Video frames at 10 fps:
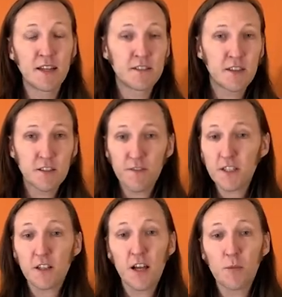this
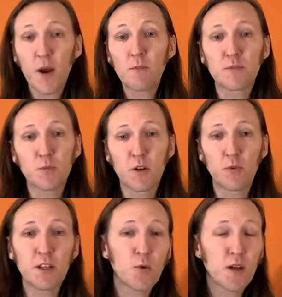fixed a lot of the problems. We had
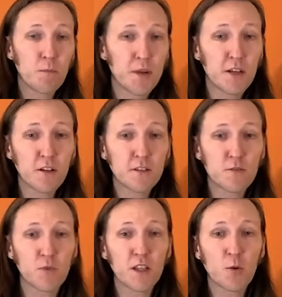really quick
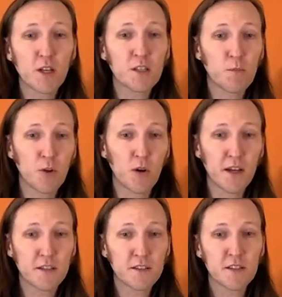builds, really quick
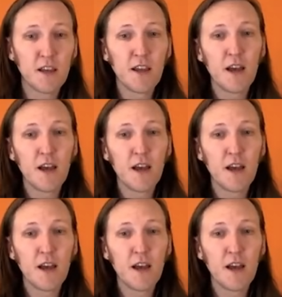deploys.